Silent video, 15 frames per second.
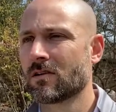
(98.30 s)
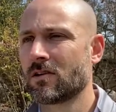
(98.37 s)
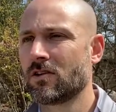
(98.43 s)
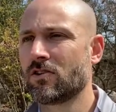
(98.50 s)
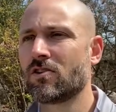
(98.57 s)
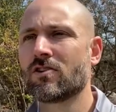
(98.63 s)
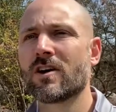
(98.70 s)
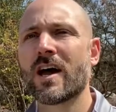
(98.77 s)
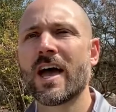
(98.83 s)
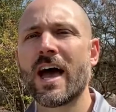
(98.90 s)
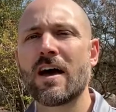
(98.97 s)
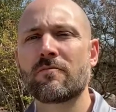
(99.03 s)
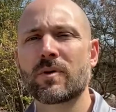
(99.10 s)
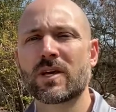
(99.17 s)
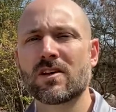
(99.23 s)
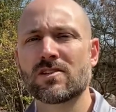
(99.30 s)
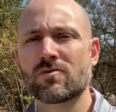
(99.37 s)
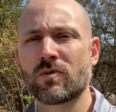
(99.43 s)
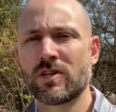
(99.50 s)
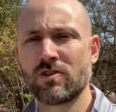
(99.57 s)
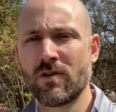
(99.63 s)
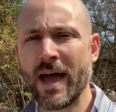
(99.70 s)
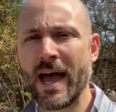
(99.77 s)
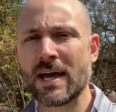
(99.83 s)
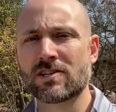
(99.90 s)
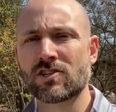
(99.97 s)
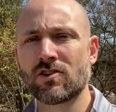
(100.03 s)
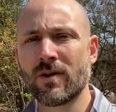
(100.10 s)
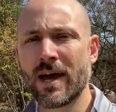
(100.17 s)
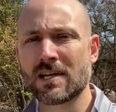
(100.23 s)
You do not have because when you
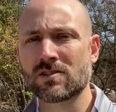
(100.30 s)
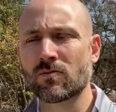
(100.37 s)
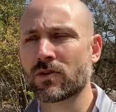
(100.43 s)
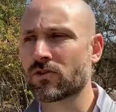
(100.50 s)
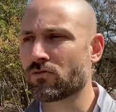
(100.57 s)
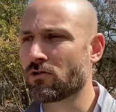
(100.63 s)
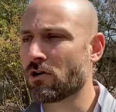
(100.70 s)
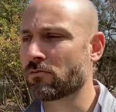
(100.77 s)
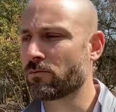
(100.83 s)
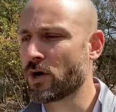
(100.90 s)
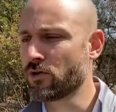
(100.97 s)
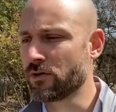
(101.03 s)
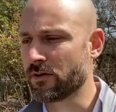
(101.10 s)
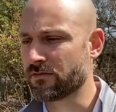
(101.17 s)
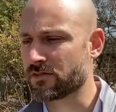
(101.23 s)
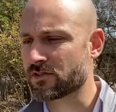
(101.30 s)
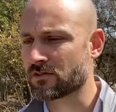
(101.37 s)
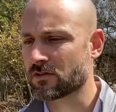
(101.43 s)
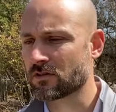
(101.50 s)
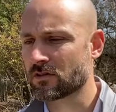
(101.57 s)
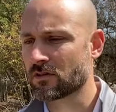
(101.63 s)
ask, you ask with the wrong motives.